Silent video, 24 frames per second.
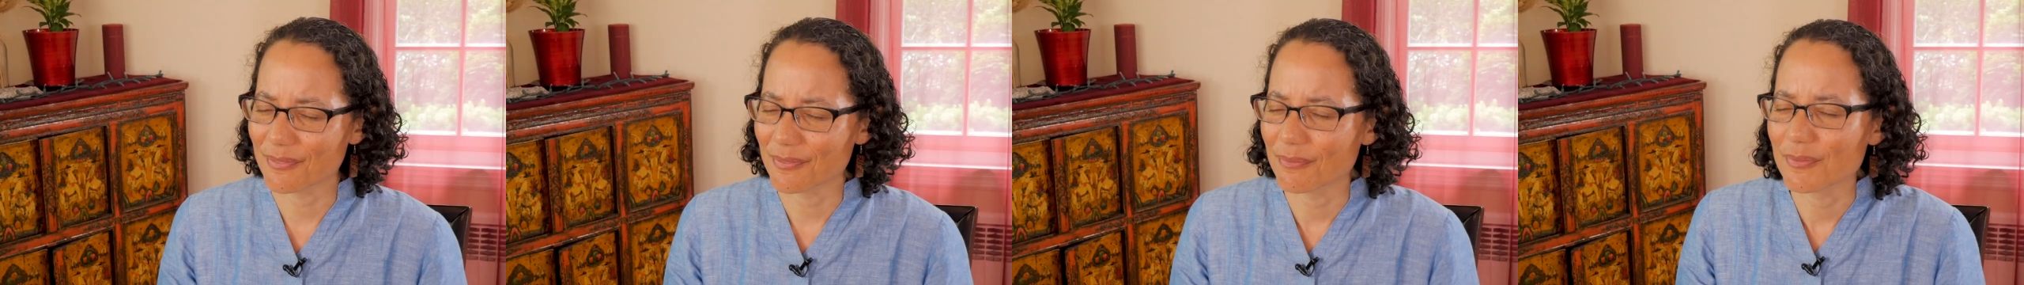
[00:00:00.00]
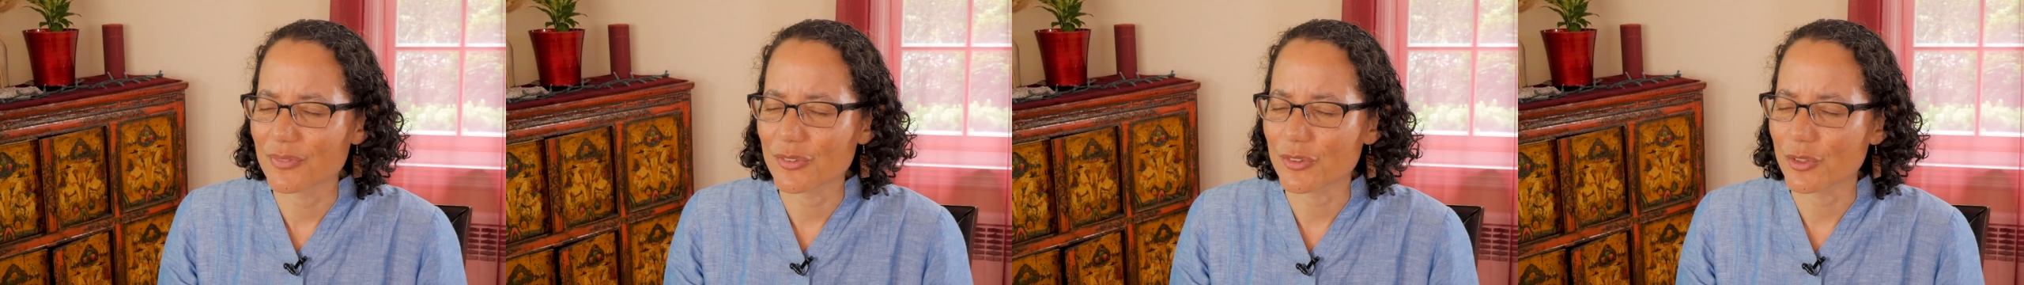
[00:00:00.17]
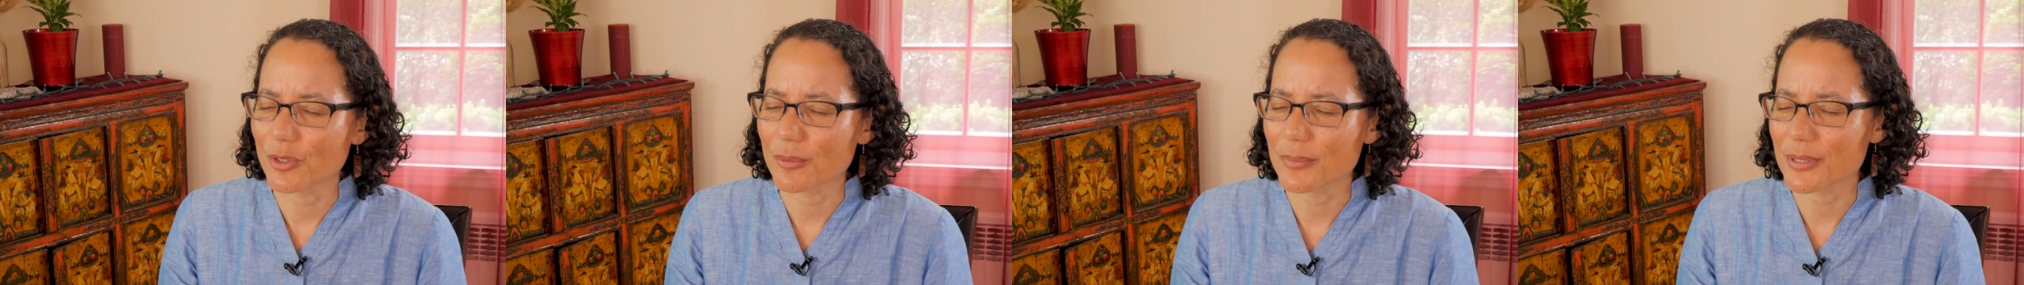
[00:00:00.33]

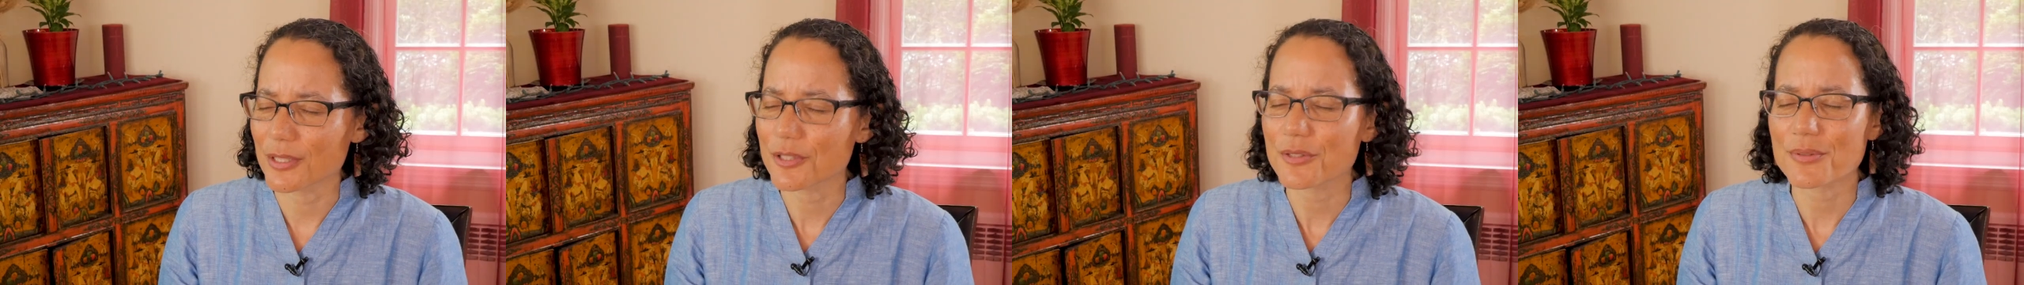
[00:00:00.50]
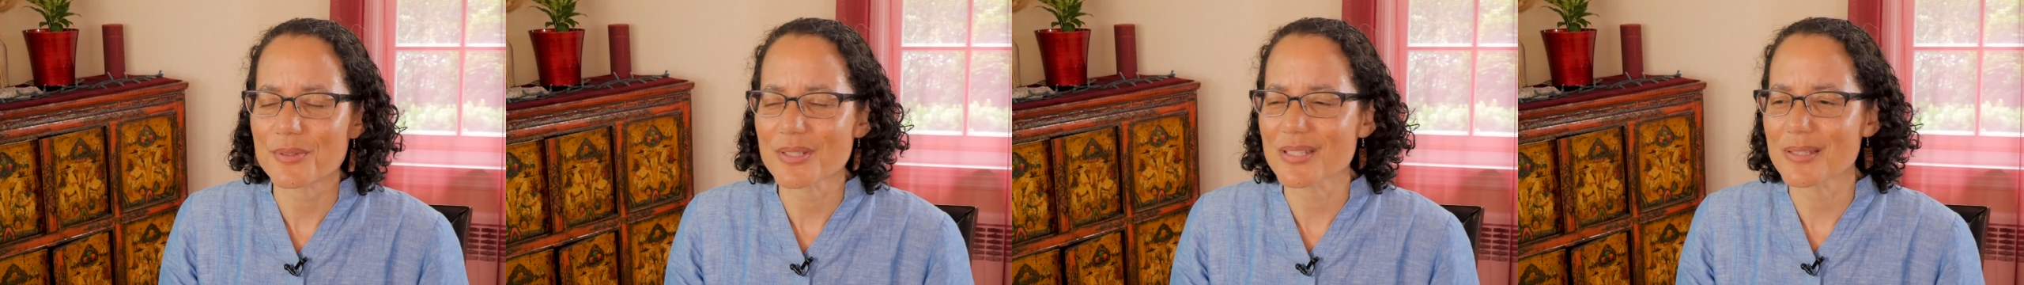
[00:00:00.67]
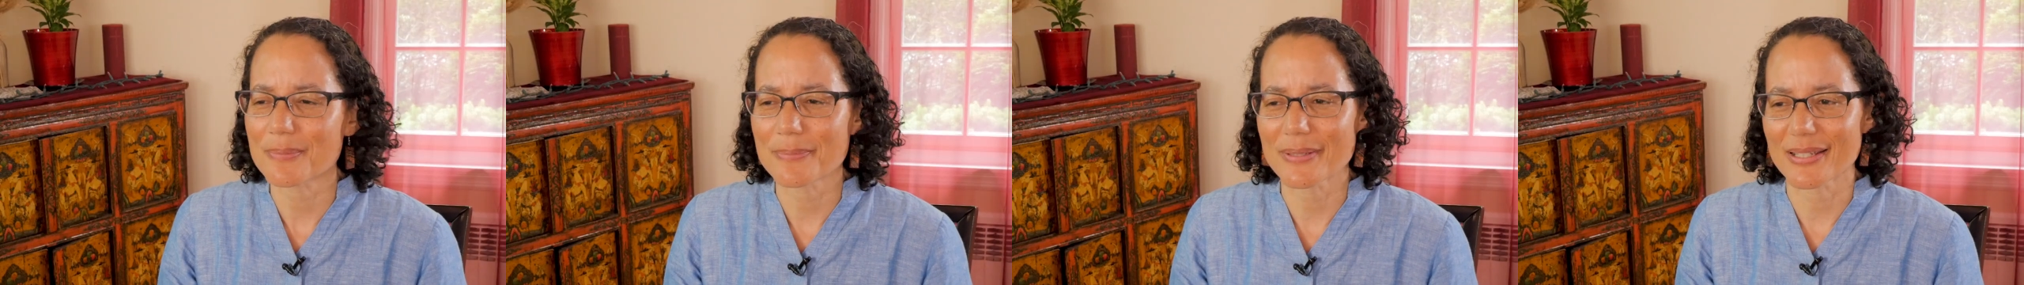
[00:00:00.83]
so much
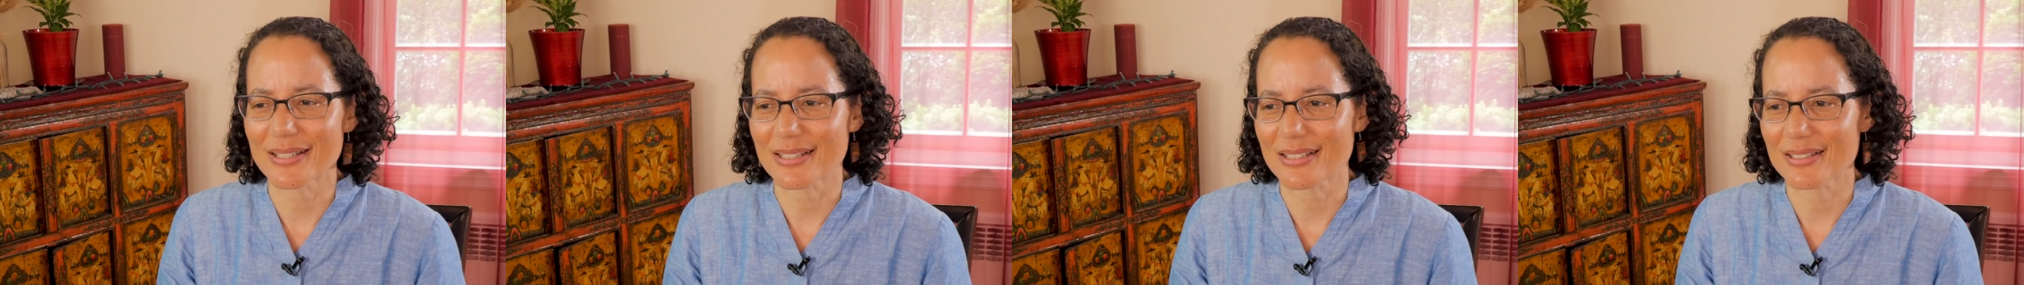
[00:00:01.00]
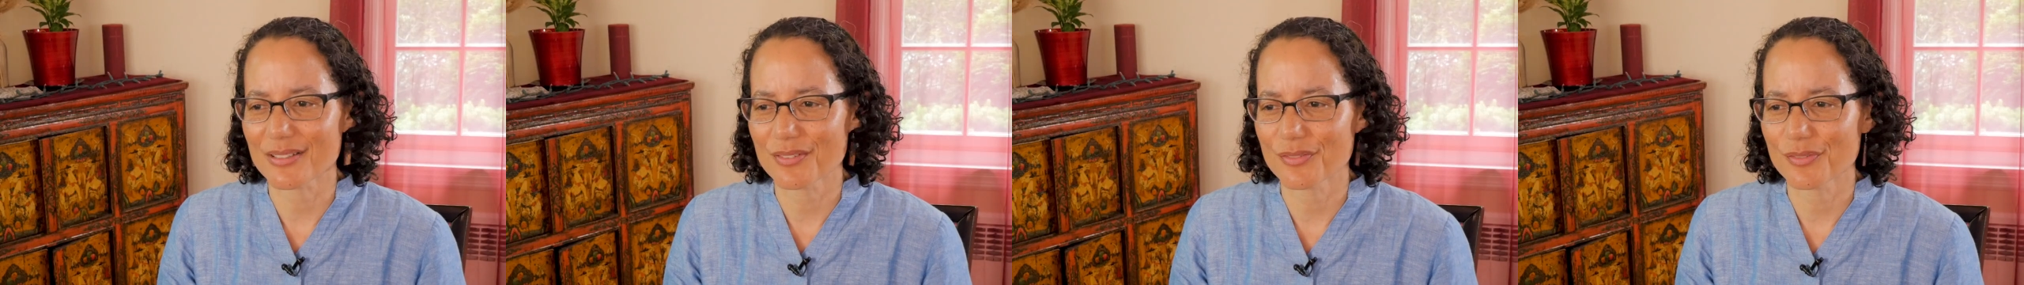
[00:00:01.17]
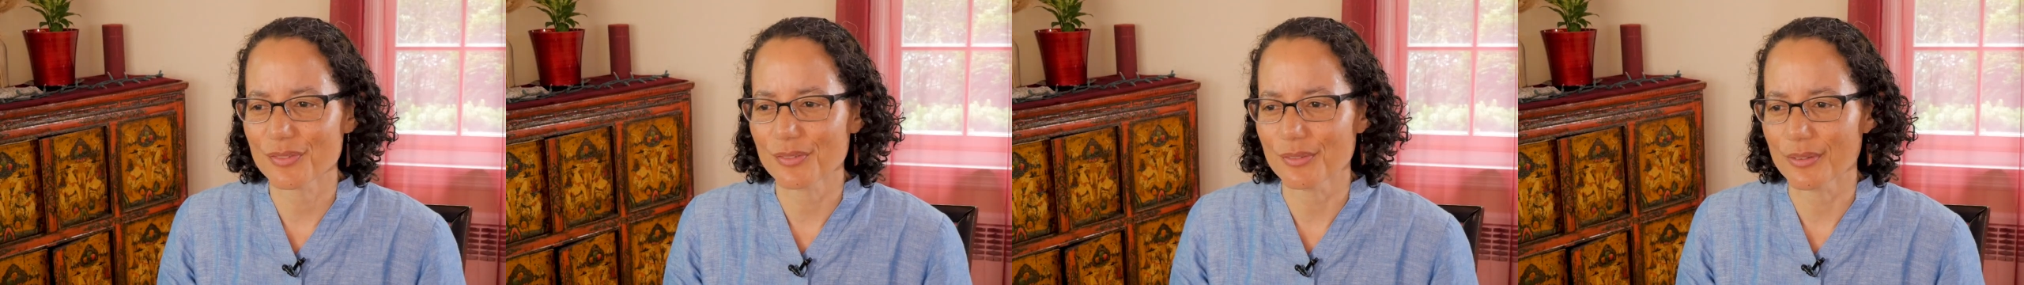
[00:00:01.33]

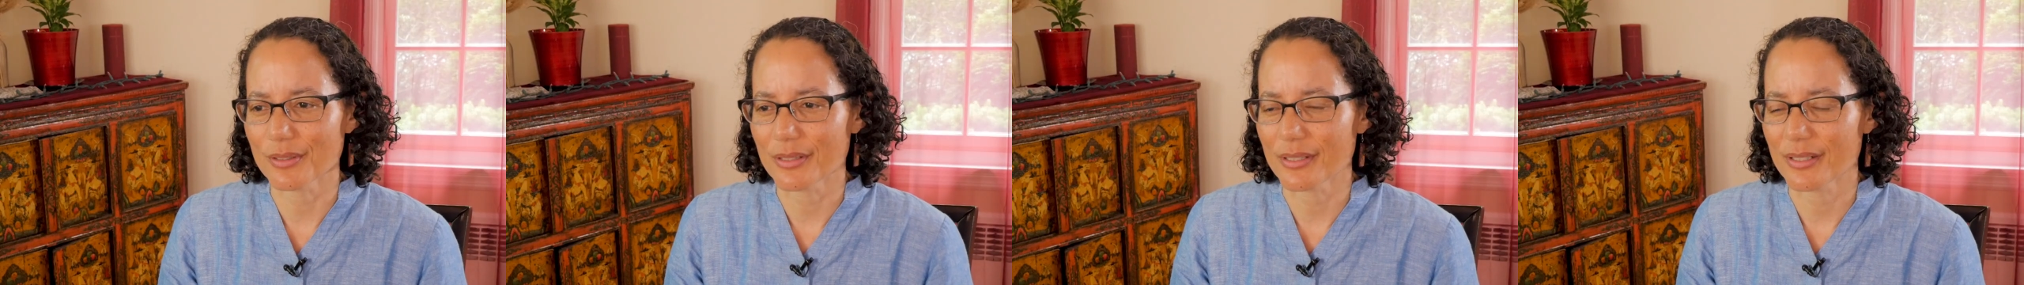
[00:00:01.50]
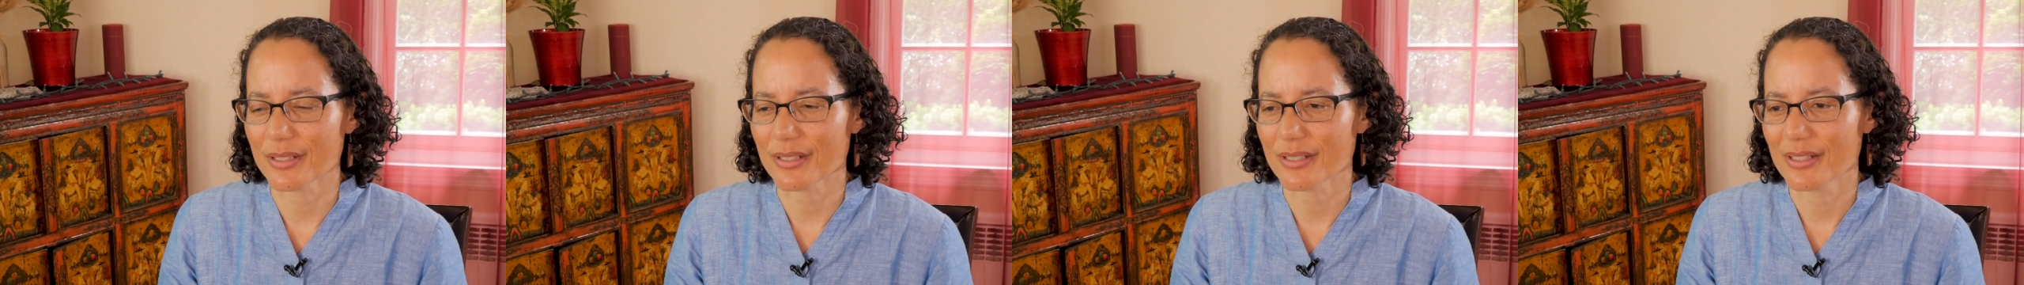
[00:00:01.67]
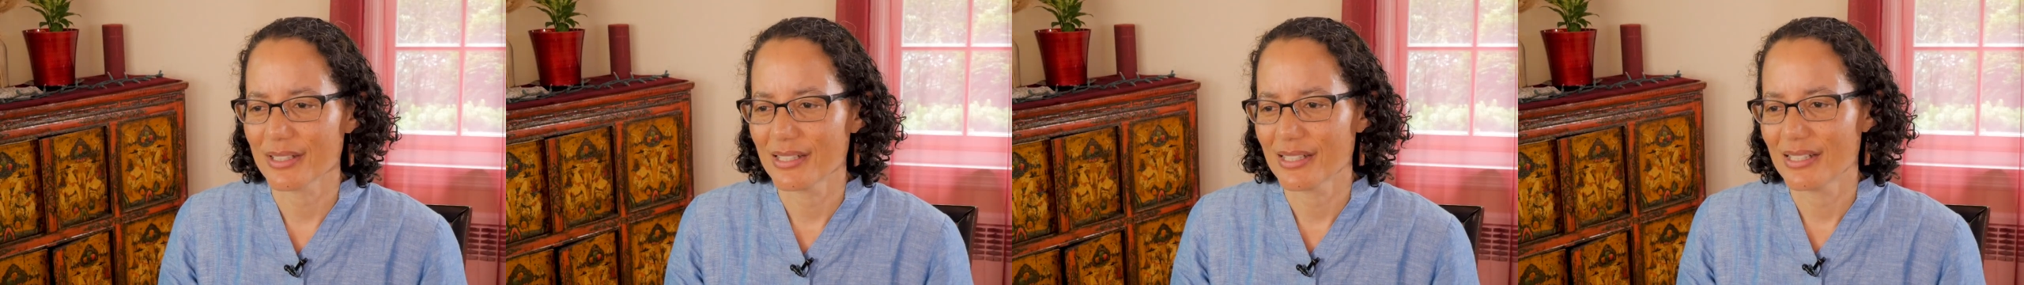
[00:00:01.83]
respect
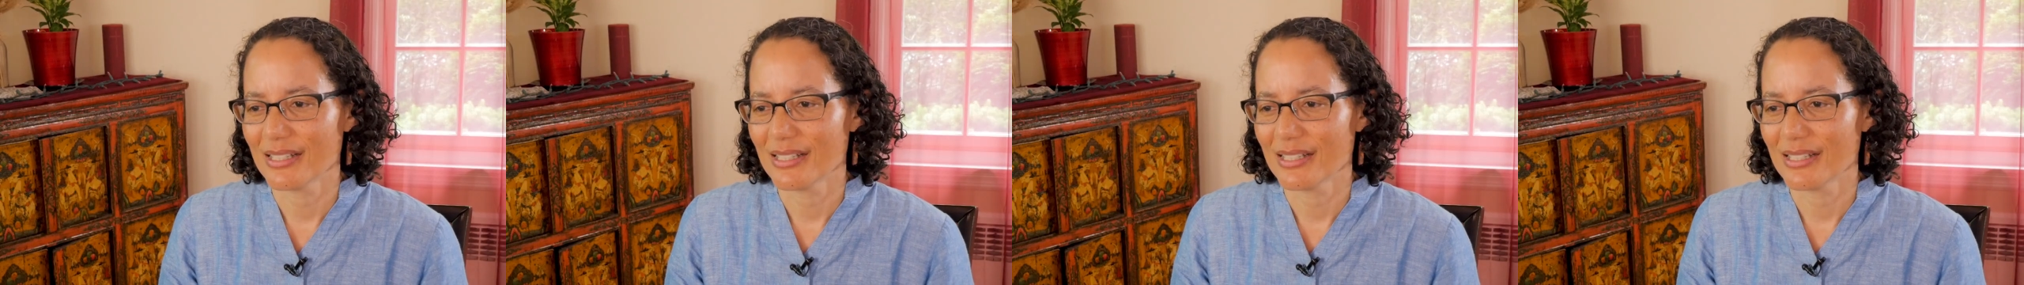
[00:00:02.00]
for